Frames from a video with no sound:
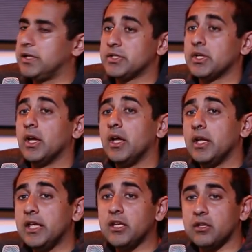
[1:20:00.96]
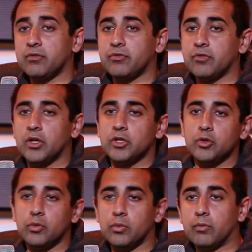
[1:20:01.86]
base if
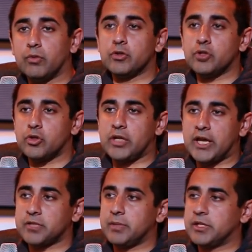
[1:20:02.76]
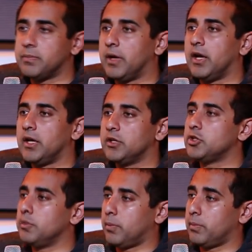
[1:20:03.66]
you reduce your tax base by
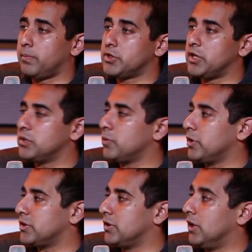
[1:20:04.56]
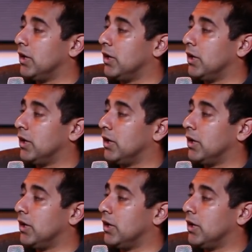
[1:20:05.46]
2 percentage points.